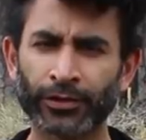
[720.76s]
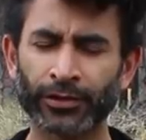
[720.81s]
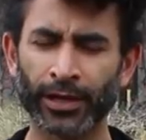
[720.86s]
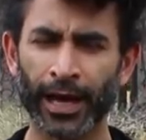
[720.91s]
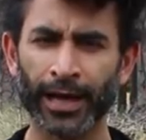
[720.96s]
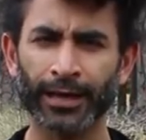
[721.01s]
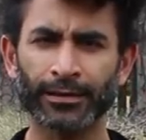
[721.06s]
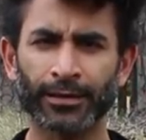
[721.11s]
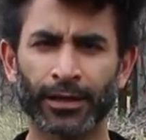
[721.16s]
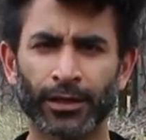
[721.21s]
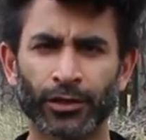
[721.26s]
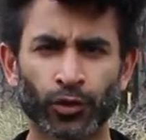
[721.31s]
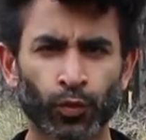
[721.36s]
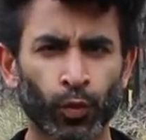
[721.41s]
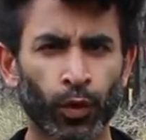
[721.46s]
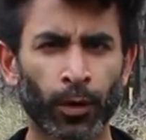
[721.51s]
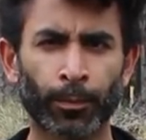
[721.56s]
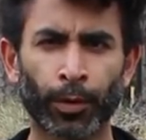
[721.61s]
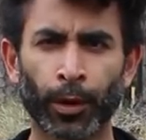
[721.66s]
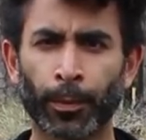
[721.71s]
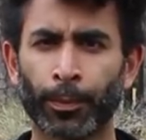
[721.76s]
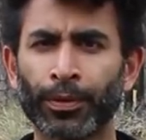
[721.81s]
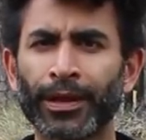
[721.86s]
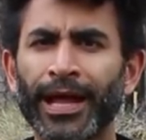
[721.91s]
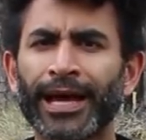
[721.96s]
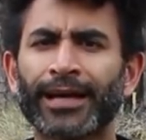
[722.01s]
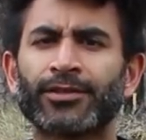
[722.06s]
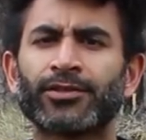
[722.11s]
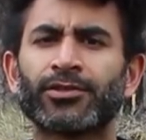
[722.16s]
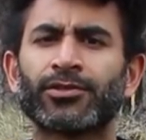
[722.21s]
the scientists were
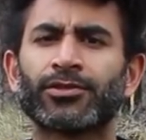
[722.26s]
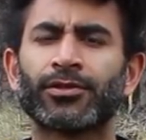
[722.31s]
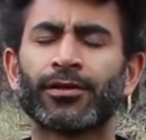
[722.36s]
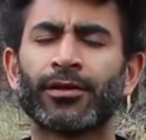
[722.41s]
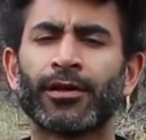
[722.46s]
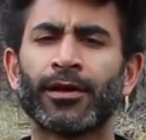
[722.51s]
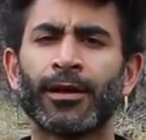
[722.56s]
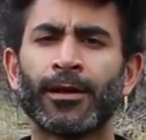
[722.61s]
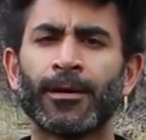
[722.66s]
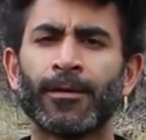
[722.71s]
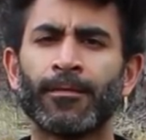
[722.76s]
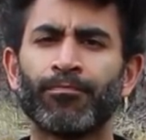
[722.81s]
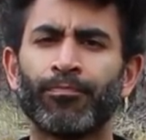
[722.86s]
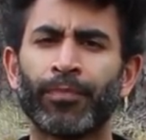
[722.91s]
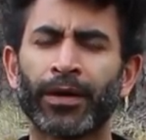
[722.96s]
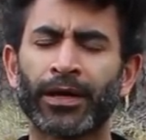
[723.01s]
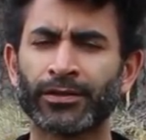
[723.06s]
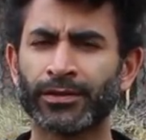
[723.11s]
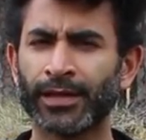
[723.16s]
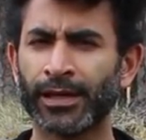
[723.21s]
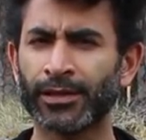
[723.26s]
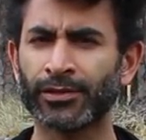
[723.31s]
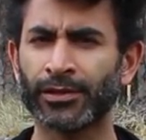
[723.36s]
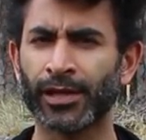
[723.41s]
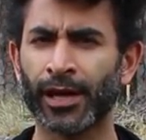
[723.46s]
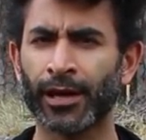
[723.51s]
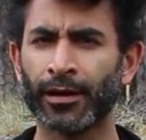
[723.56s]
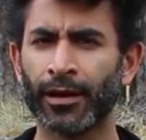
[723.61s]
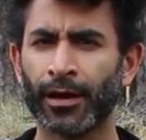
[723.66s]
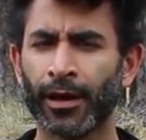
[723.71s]
perplexed because they
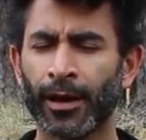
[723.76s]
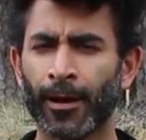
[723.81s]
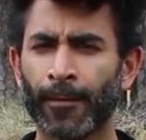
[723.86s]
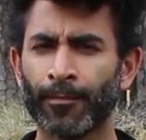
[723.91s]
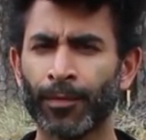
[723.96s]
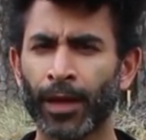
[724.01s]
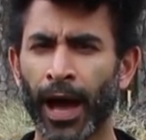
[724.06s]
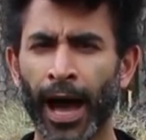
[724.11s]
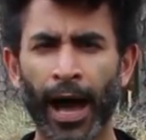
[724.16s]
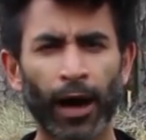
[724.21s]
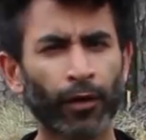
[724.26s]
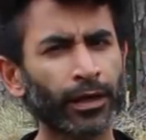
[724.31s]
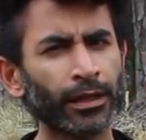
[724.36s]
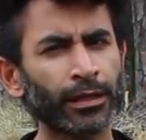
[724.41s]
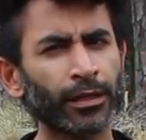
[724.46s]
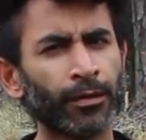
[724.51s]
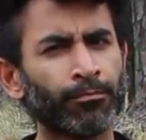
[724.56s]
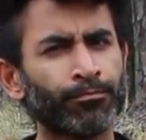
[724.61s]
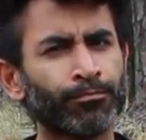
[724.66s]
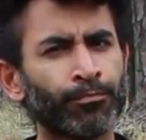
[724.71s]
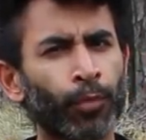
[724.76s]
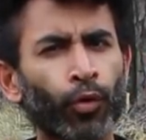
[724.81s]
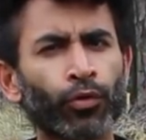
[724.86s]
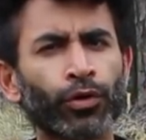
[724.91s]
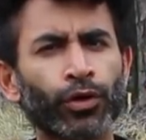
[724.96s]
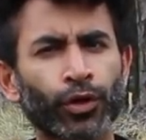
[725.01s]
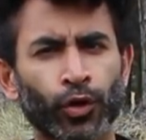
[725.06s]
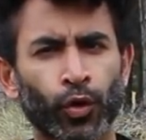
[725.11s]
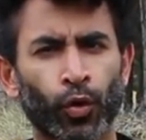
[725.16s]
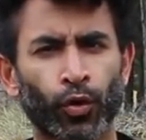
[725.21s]
said, how can the
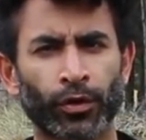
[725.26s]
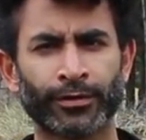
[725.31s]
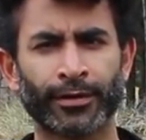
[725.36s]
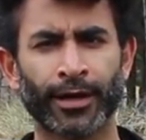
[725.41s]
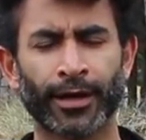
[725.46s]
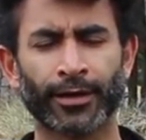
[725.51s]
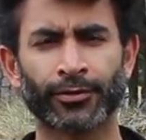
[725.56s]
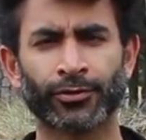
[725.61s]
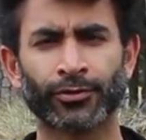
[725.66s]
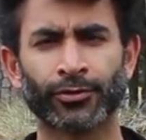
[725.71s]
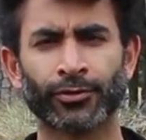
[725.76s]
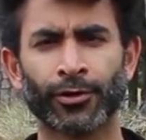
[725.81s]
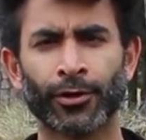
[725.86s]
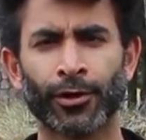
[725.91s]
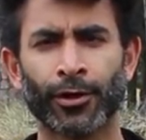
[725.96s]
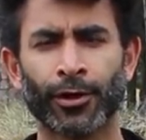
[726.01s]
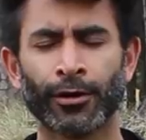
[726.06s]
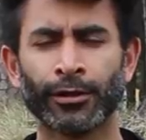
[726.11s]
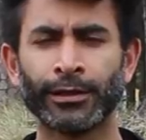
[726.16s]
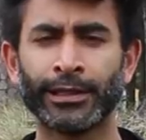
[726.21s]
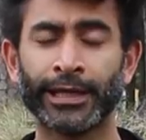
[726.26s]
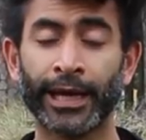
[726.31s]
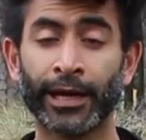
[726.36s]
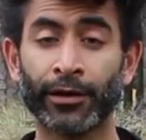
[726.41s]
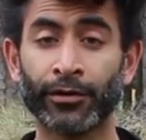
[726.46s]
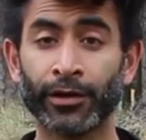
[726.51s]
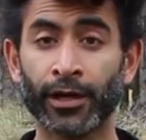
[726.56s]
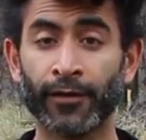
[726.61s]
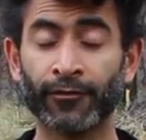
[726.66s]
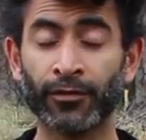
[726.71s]
motor cortex, the
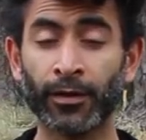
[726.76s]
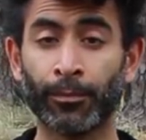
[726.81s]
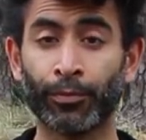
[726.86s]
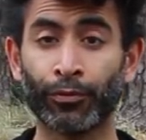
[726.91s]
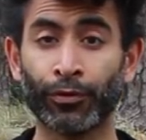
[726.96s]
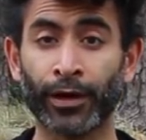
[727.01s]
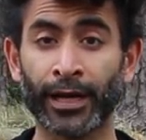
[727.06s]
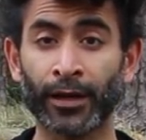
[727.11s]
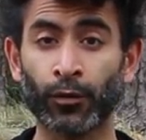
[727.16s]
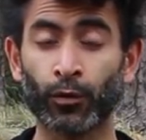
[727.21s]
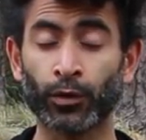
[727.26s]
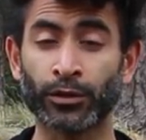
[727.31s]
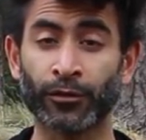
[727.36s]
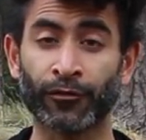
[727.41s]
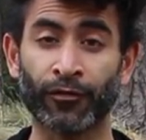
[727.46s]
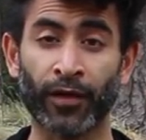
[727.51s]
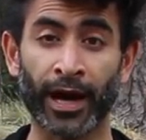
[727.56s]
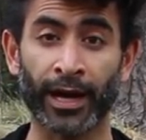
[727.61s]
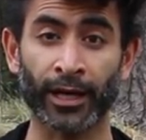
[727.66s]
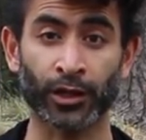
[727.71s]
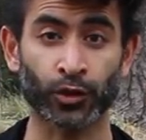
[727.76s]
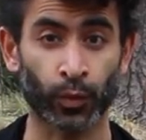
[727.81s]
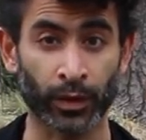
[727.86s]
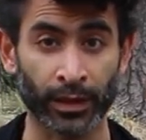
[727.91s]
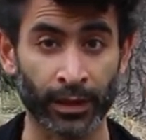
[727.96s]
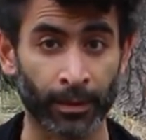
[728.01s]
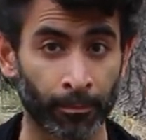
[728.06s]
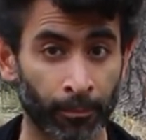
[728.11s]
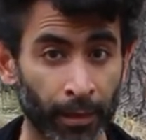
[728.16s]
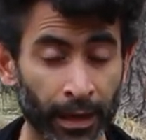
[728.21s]
area of the brain which fires
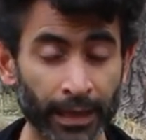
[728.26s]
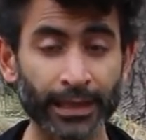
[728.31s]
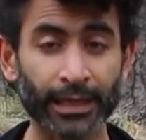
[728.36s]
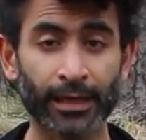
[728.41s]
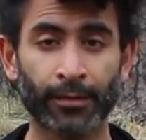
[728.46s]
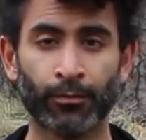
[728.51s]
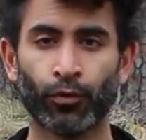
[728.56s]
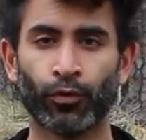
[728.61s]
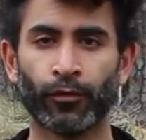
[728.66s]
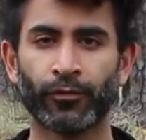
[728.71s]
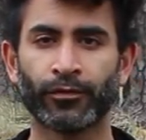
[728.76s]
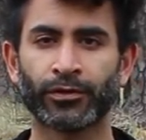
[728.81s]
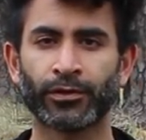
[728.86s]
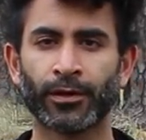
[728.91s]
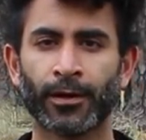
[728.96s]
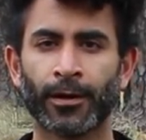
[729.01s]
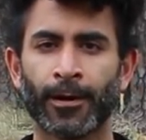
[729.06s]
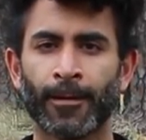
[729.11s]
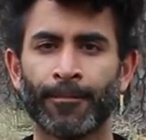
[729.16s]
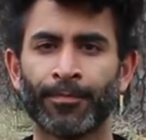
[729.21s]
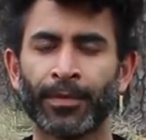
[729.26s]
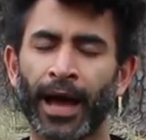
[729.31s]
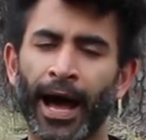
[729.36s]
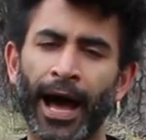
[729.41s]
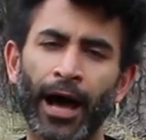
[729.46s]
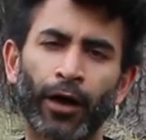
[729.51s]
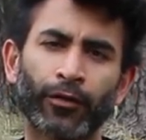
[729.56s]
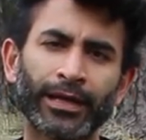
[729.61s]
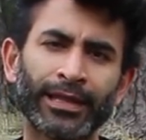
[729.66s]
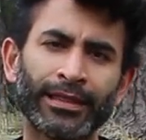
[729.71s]
when the monkey moves,
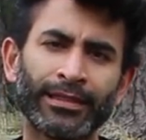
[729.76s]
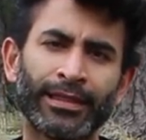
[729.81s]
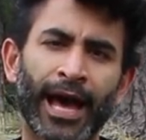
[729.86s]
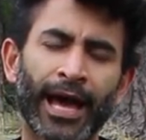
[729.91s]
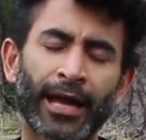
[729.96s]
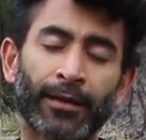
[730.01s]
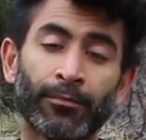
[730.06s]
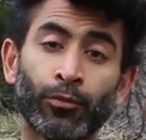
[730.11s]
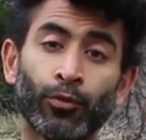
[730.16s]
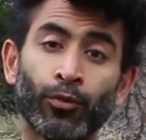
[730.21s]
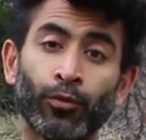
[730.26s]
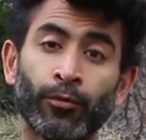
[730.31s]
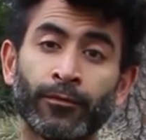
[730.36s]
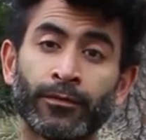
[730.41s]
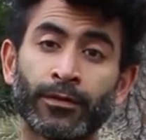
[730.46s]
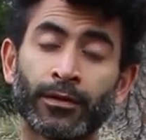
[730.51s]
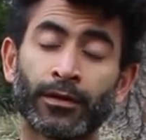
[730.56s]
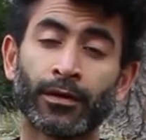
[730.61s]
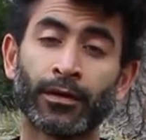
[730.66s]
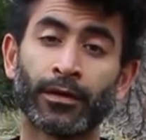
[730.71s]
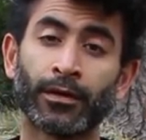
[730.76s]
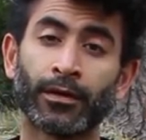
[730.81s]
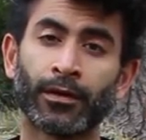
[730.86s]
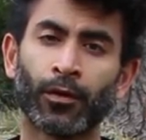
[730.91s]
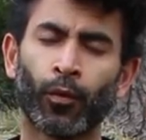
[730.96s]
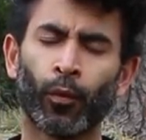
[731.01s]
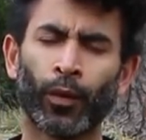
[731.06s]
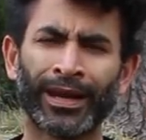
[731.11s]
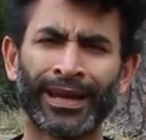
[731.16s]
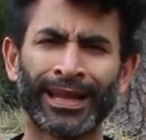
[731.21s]
how can that move
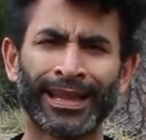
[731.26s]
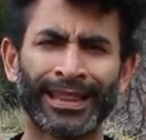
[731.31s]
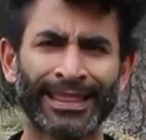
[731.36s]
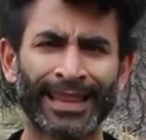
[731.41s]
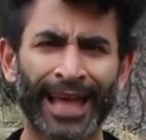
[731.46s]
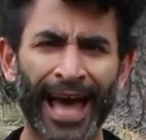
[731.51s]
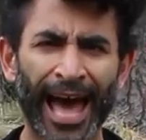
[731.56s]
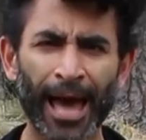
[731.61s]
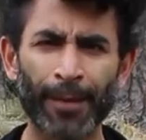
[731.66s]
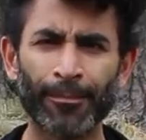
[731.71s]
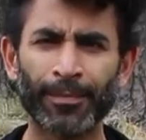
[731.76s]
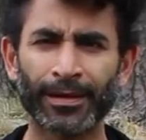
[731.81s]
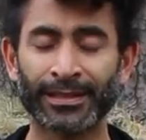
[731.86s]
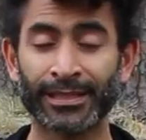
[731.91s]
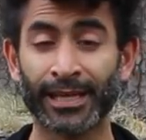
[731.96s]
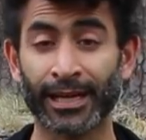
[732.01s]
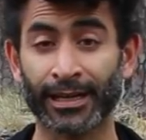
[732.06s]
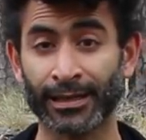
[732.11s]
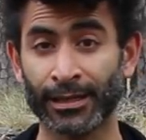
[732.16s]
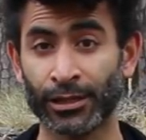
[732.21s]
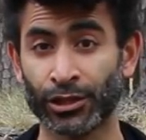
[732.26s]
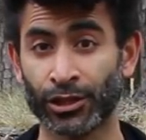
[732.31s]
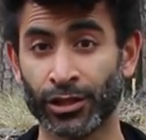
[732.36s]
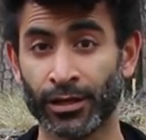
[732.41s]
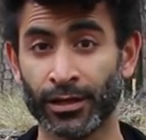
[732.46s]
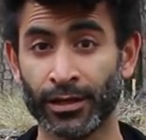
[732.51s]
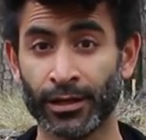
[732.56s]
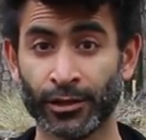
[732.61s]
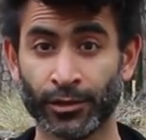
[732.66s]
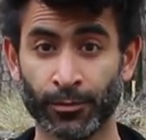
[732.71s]
when a lab
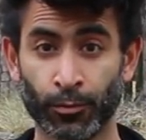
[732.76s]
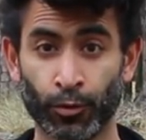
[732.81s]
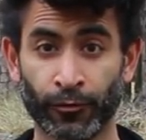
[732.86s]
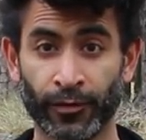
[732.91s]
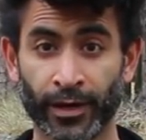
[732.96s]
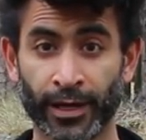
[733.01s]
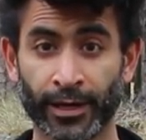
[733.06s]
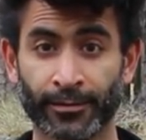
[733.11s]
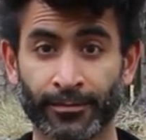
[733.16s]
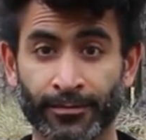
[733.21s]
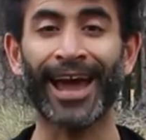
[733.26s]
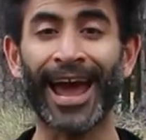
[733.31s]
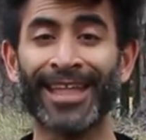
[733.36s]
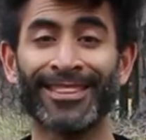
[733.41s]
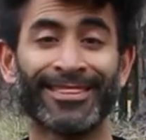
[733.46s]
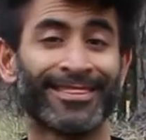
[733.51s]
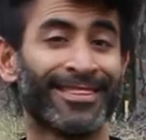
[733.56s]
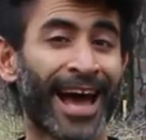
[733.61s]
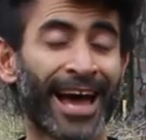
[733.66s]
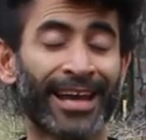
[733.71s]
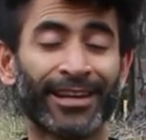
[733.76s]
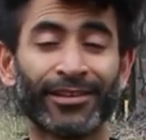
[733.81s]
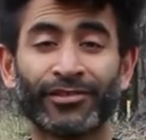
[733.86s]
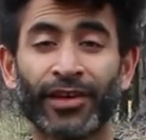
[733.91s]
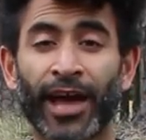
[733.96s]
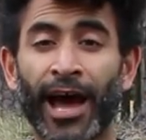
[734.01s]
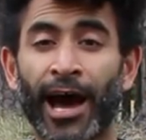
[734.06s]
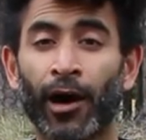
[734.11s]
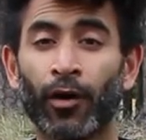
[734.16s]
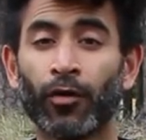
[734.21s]
technician is moving? And that
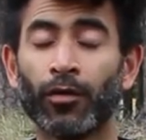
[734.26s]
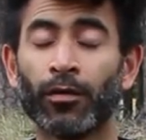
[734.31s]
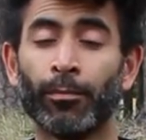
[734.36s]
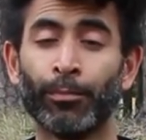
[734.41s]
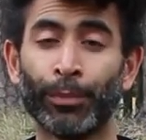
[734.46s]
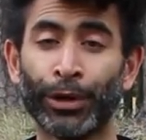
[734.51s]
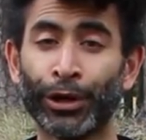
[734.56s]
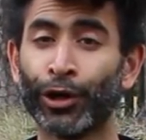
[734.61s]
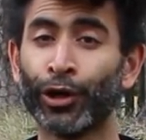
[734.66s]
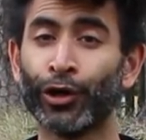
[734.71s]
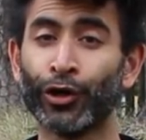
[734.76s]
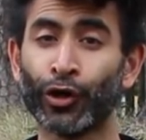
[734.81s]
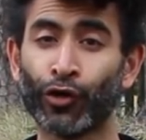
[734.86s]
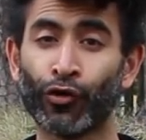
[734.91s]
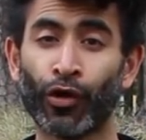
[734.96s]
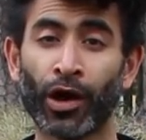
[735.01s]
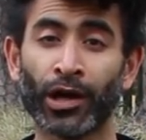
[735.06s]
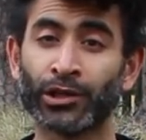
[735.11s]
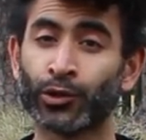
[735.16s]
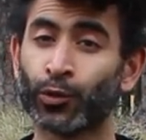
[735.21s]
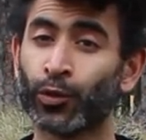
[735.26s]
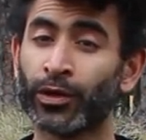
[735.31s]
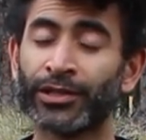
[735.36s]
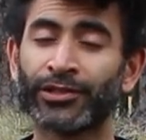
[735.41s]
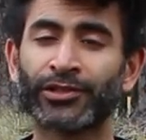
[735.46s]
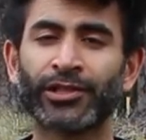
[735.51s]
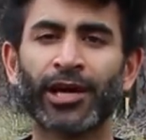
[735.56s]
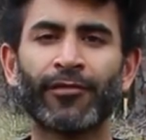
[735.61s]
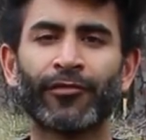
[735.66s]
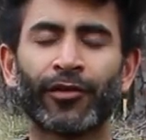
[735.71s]
is how mirror neurons were
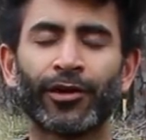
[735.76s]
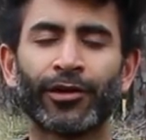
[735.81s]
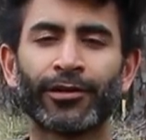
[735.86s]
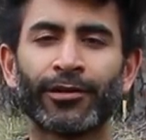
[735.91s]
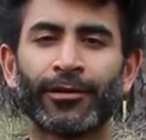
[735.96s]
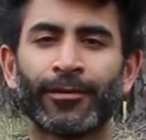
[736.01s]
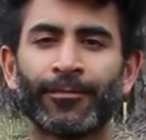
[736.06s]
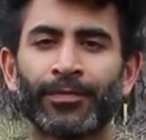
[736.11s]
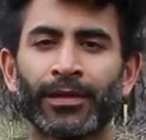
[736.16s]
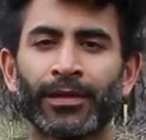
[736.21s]
discovered.